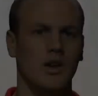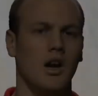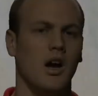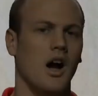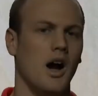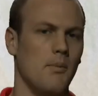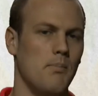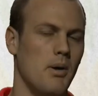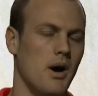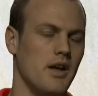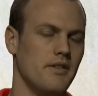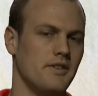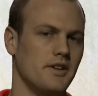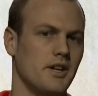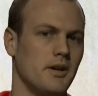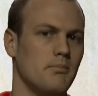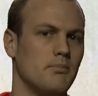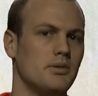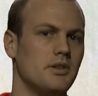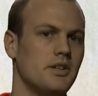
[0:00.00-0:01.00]
Upon the
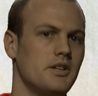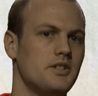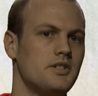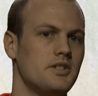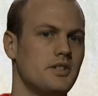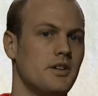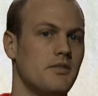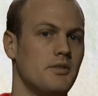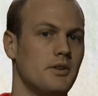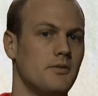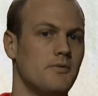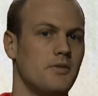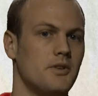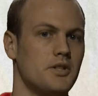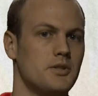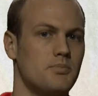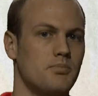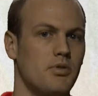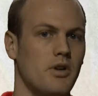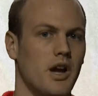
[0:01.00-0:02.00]
completion of their
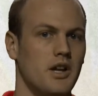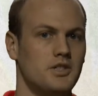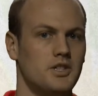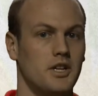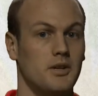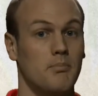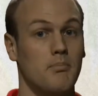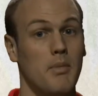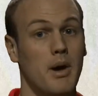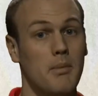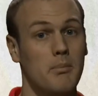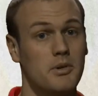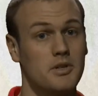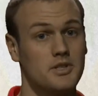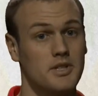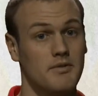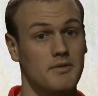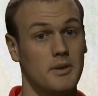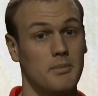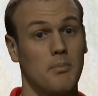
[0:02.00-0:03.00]
first project,
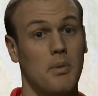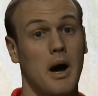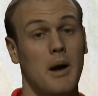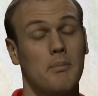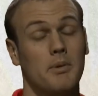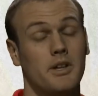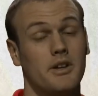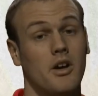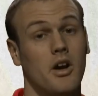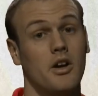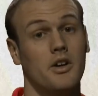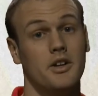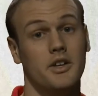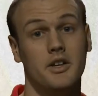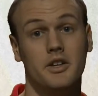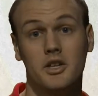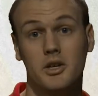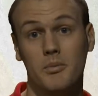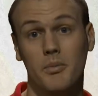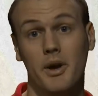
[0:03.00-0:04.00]
members of the Public Art
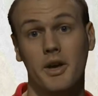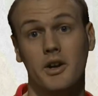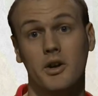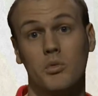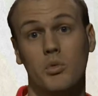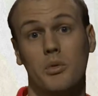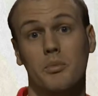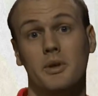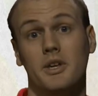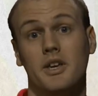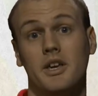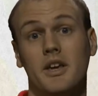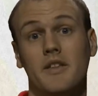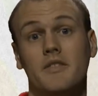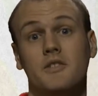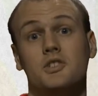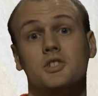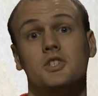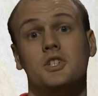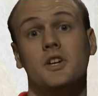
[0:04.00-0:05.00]
Incubator will
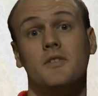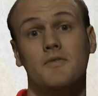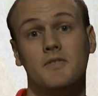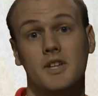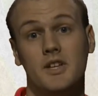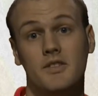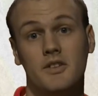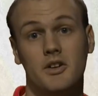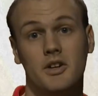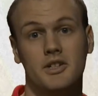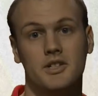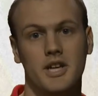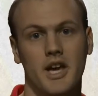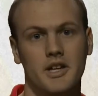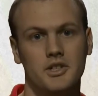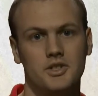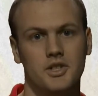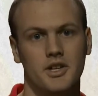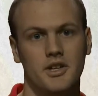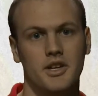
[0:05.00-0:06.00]
begin shifting their
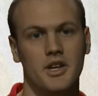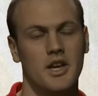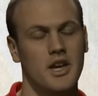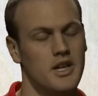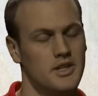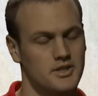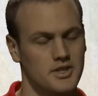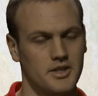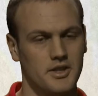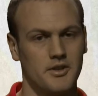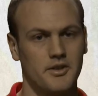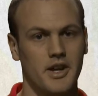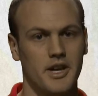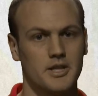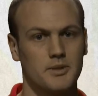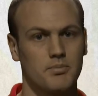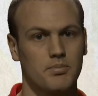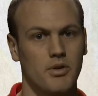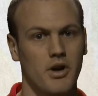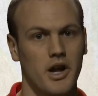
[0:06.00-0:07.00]
attention to their
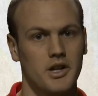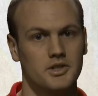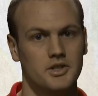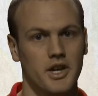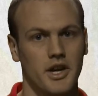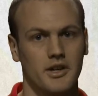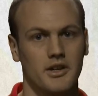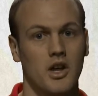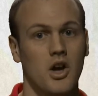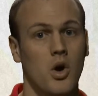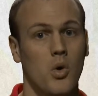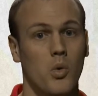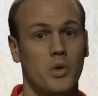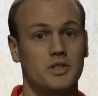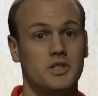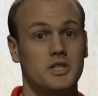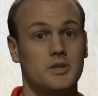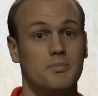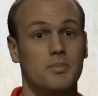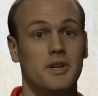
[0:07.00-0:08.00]
next project,
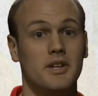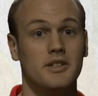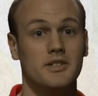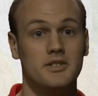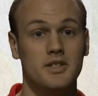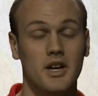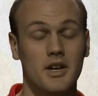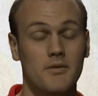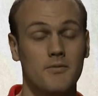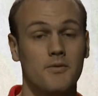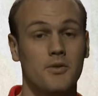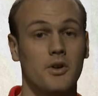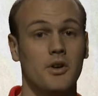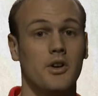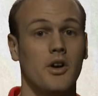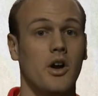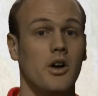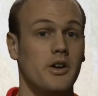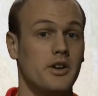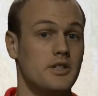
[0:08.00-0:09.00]
which is being done for
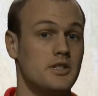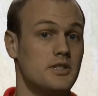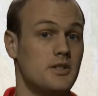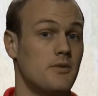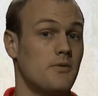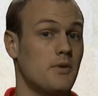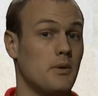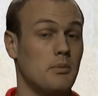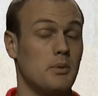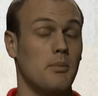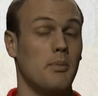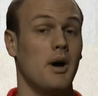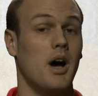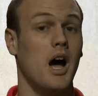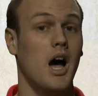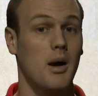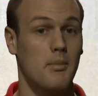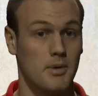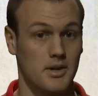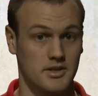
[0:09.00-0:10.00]
an artist from the
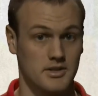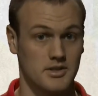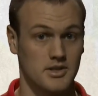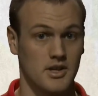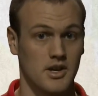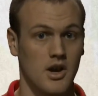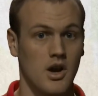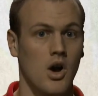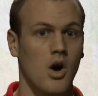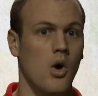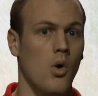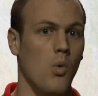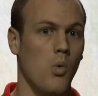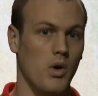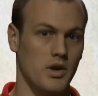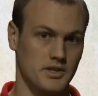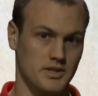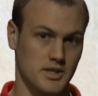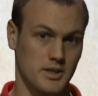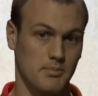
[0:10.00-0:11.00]
Bahamas.
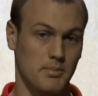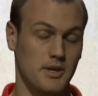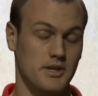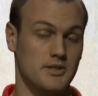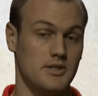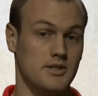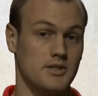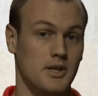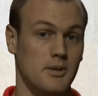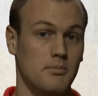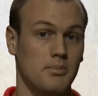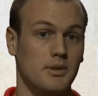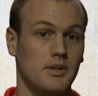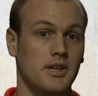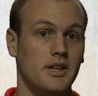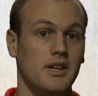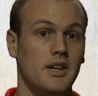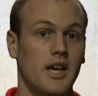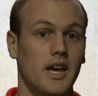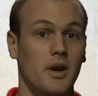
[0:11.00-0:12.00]
Once the piece is
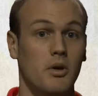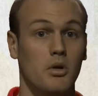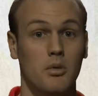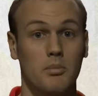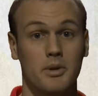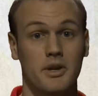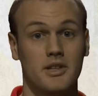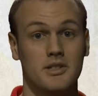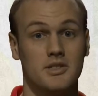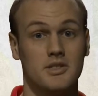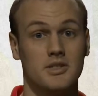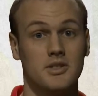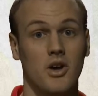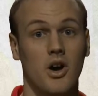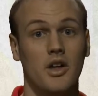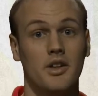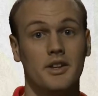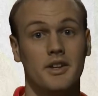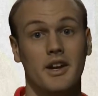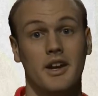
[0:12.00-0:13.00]
complete, it will be
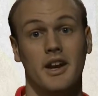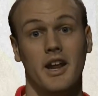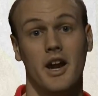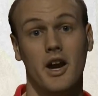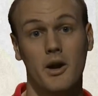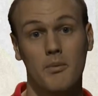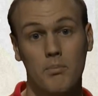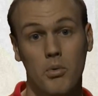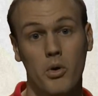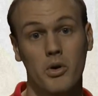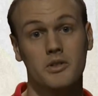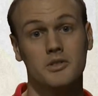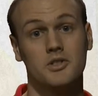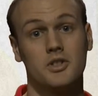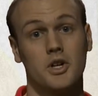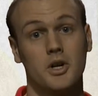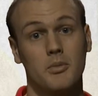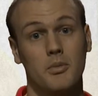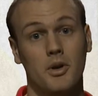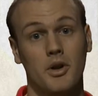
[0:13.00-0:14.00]
installed at an airport
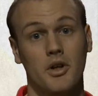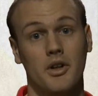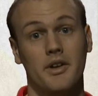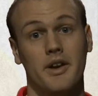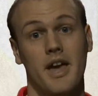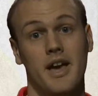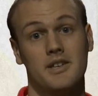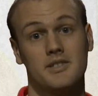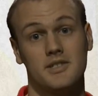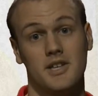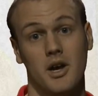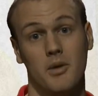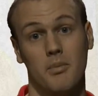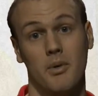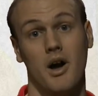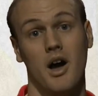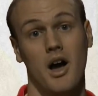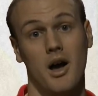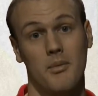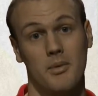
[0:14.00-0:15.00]
terminal in Nassau,
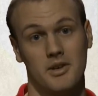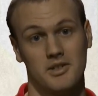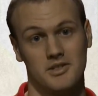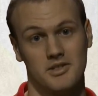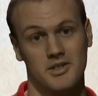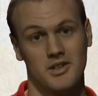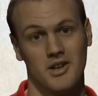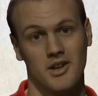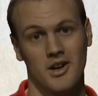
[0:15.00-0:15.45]
Bahamas.